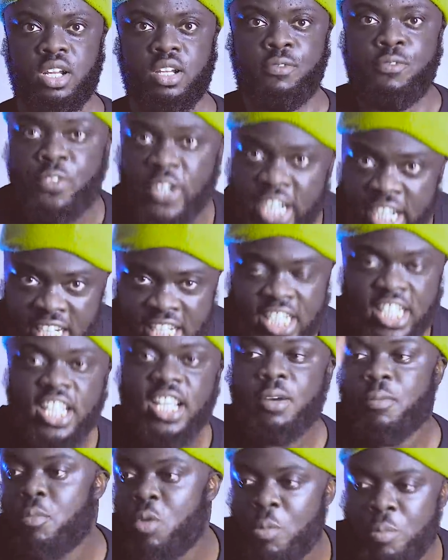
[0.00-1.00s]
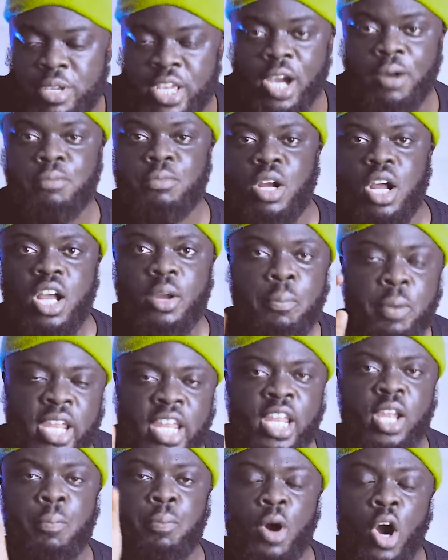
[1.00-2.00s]
Free, mumium,
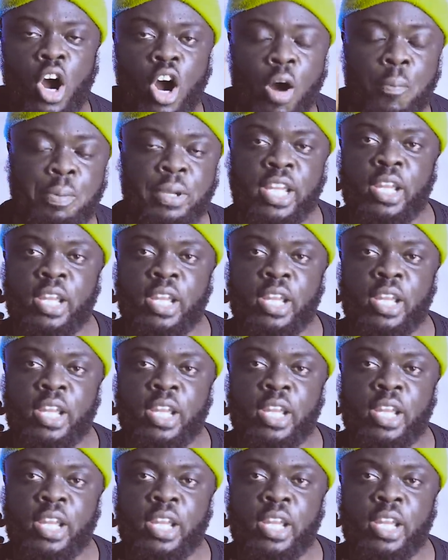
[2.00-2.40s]
pay for,